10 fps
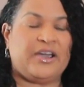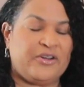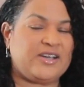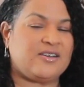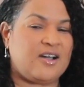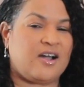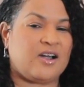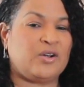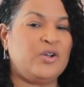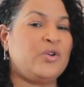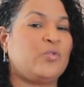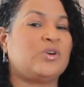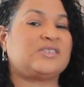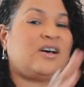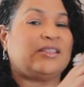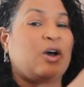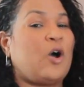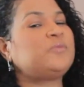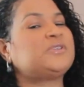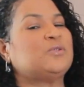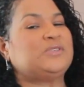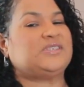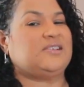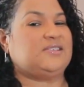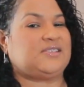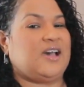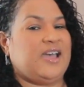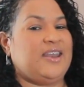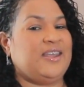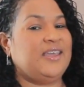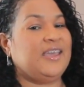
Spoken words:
Erica Carr, was on the Uptown side.